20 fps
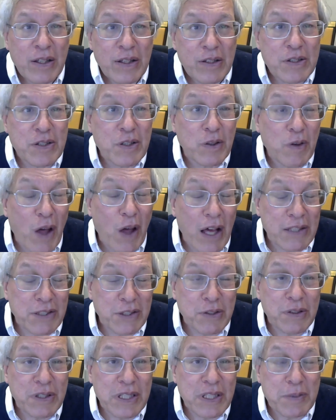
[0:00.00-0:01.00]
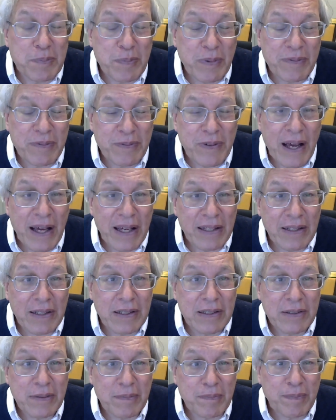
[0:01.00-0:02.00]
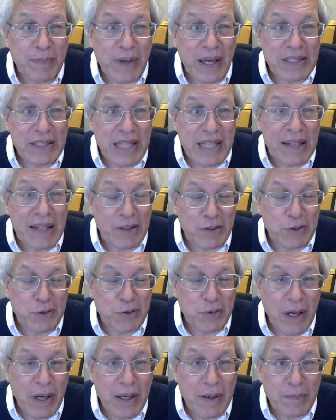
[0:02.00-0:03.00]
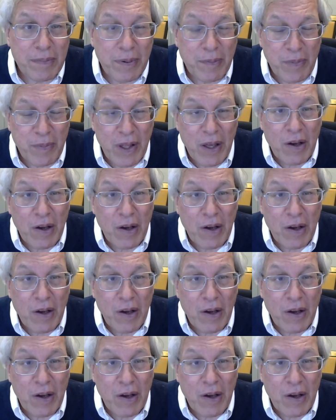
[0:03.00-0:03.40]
There's a lawsuit that's been filed by Donald Trump